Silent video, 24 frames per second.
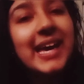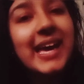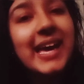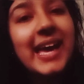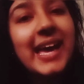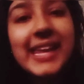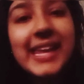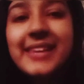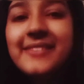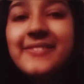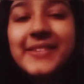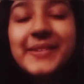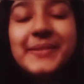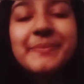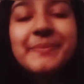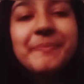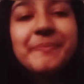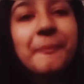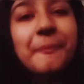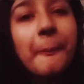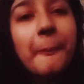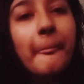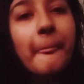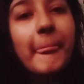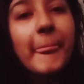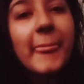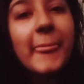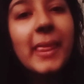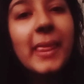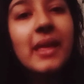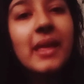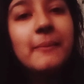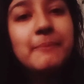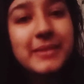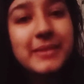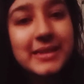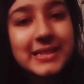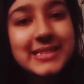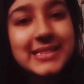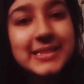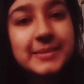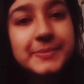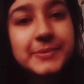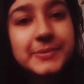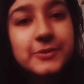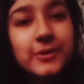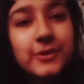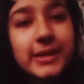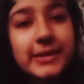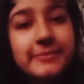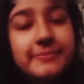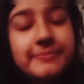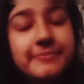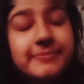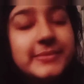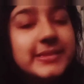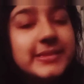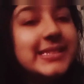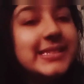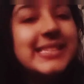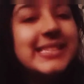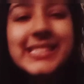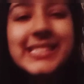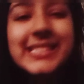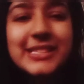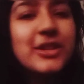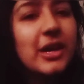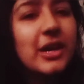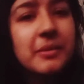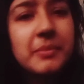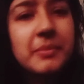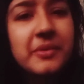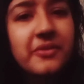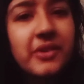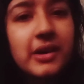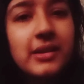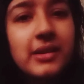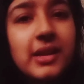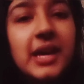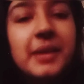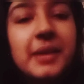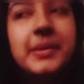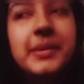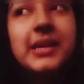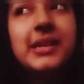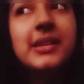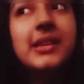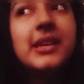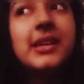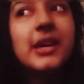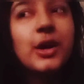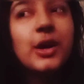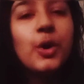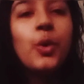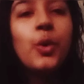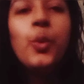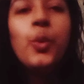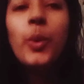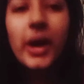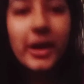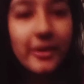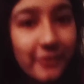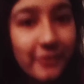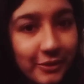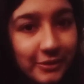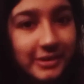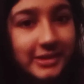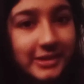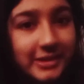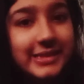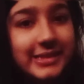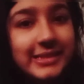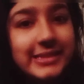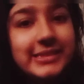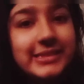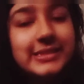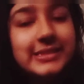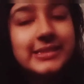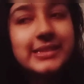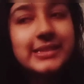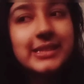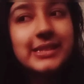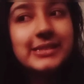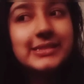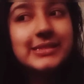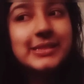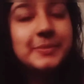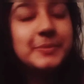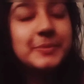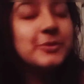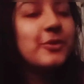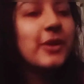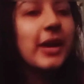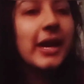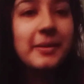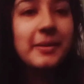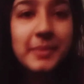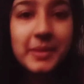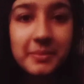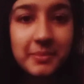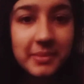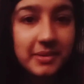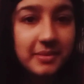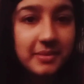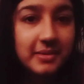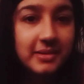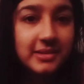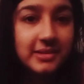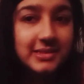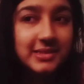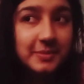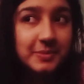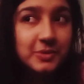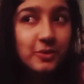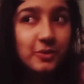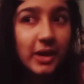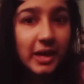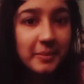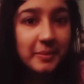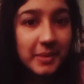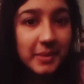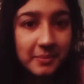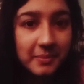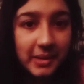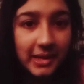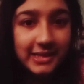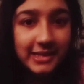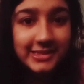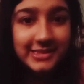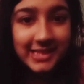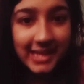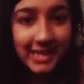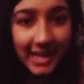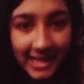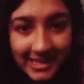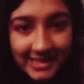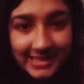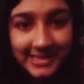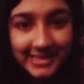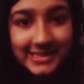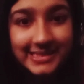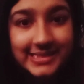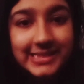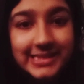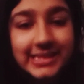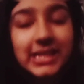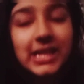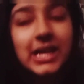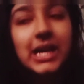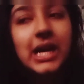Anyway, please subscribe. This is gonna be fun. I mean, whoever is subscribing my channel